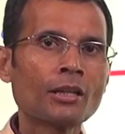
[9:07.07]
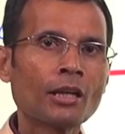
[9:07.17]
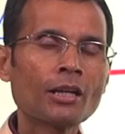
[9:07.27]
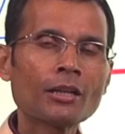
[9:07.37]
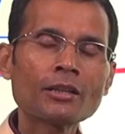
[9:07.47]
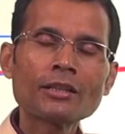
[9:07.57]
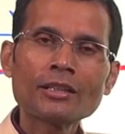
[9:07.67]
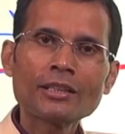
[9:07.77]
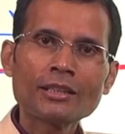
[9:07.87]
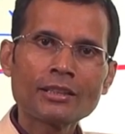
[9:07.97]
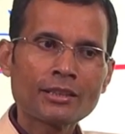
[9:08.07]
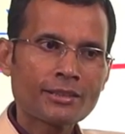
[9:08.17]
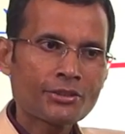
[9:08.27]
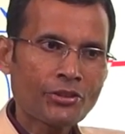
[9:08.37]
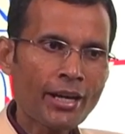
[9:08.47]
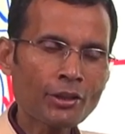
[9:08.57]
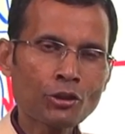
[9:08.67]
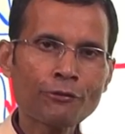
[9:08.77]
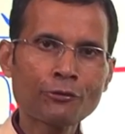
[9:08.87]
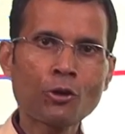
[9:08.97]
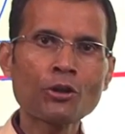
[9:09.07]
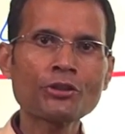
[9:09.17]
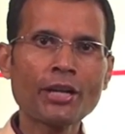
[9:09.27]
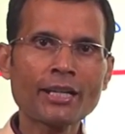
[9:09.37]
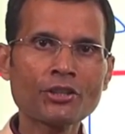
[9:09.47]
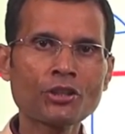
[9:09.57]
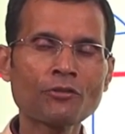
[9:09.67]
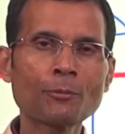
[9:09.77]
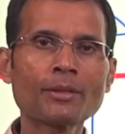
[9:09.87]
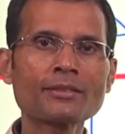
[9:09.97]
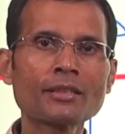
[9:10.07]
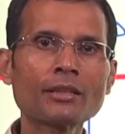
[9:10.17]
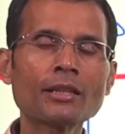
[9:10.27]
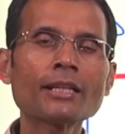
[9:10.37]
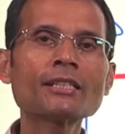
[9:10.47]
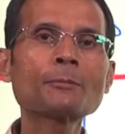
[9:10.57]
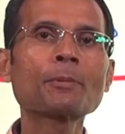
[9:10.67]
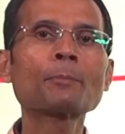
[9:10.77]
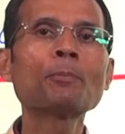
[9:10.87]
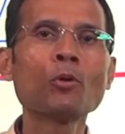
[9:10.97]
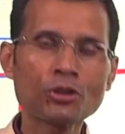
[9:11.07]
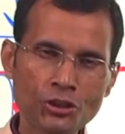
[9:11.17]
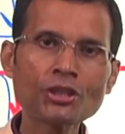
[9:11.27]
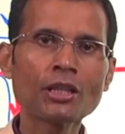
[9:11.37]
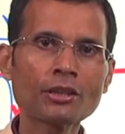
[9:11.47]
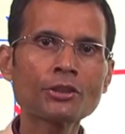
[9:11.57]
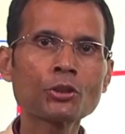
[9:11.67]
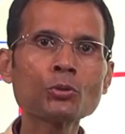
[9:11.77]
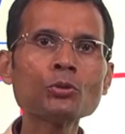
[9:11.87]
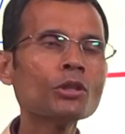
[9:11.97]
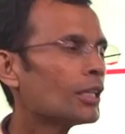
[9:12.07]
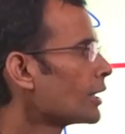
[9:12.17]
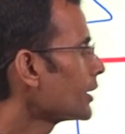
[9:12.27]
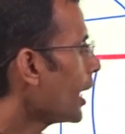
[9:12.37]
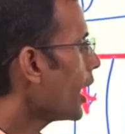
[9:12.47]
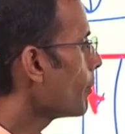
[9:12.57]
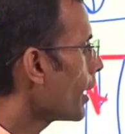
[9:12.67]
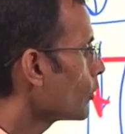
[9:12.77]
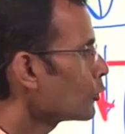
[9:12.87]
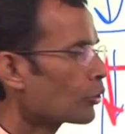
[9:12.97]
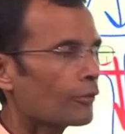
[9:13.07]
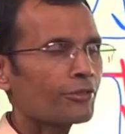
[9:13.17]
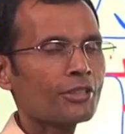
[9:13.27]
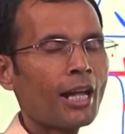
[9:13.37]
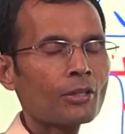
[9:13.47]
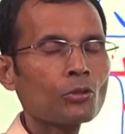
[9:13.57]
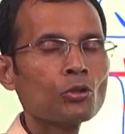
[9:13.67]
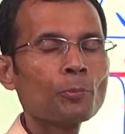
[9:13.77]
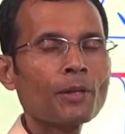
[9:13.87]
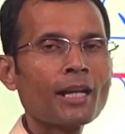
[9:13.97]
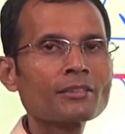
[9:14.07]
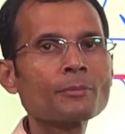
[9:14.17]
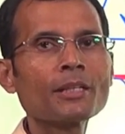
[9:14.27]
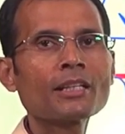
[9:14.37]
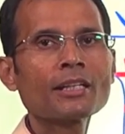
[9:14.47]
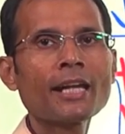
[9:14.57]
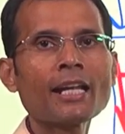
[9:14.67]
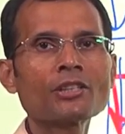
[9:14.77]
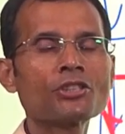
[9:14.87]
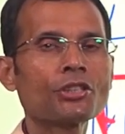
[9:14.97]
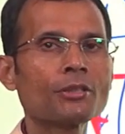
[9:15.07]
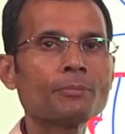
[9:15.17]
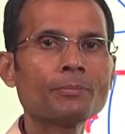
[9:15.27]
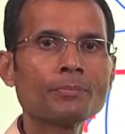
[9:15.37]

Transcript: Uh, strength of contraction of a muscle is proportional to the amount of sarcoplasmic calcium.